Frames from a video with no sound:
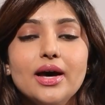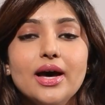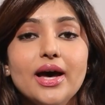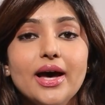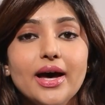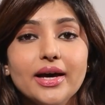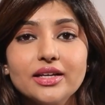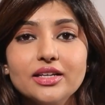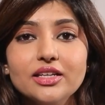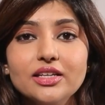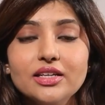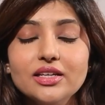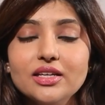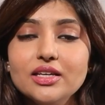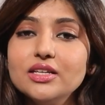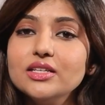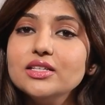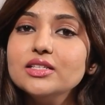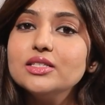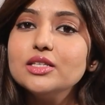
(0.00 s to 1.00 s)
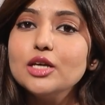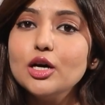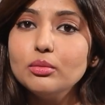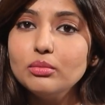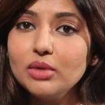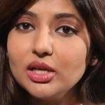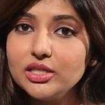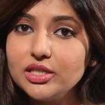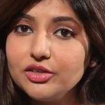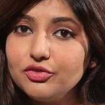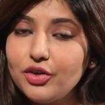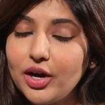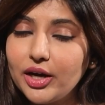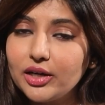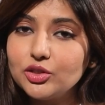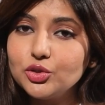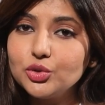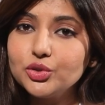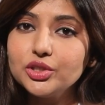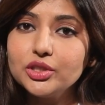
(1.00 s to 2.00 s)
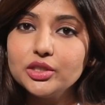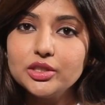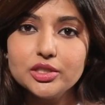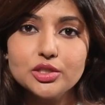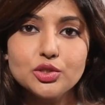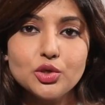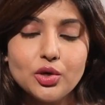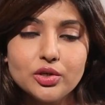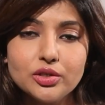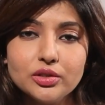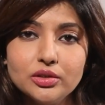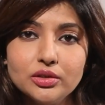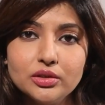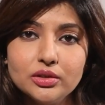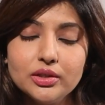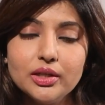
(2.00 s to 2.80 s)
Acne is a multifactorial disorder.